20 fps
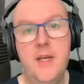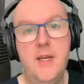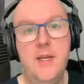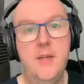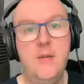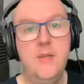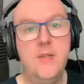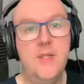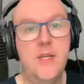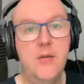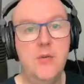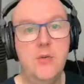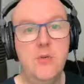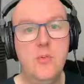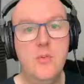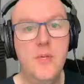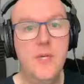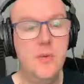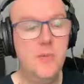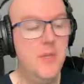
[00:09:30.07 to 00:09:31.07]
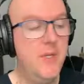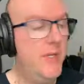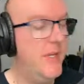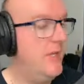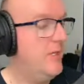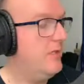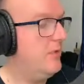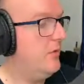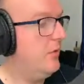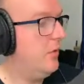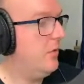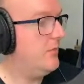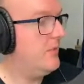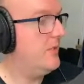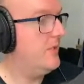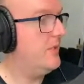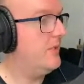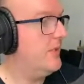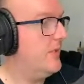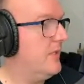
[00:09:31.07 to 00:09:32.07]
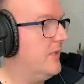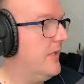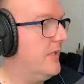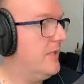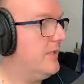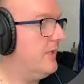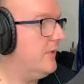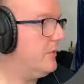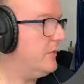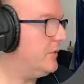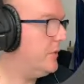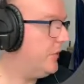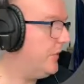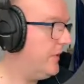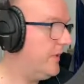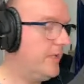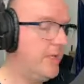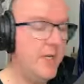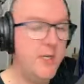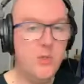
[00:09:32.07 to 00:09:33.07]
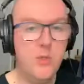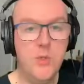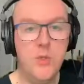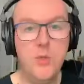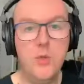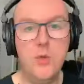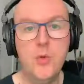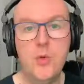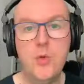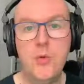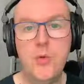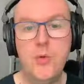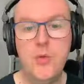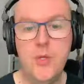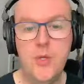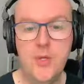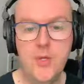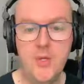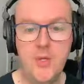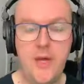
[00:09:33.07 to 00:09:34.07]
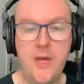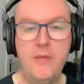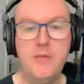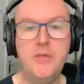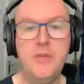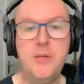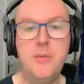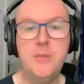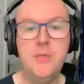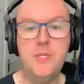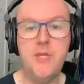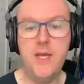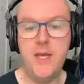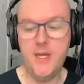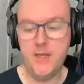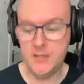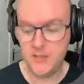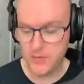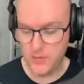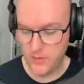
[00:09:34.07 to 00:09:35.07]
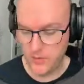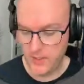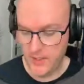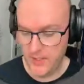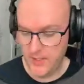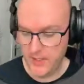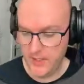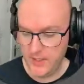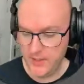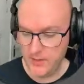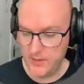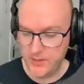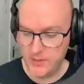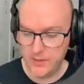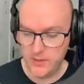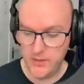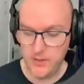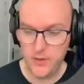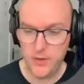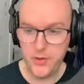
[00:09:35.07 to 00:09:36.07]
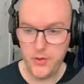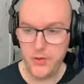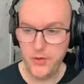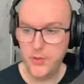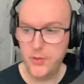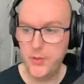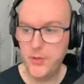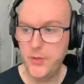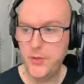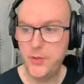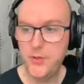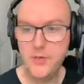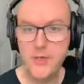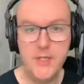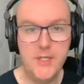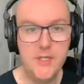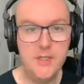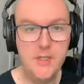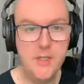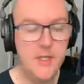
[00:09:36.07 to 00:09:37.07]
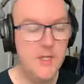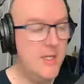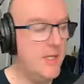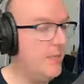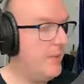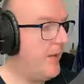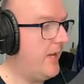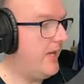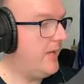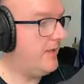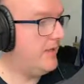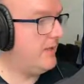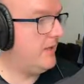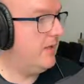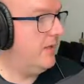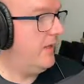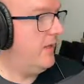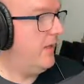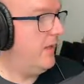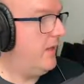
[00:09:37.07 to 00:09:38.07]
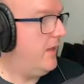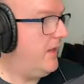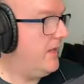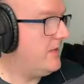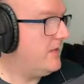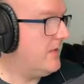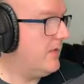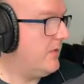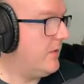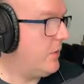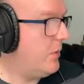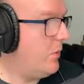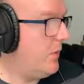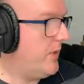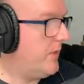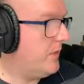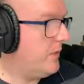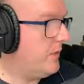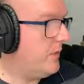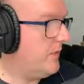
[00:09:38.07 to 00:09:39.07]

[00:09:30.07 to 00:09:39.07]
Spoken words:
sound manipulation options and things, and I'll show you that as we go through the live stream today. So just to throw you straight into the deep end, let's have a quick look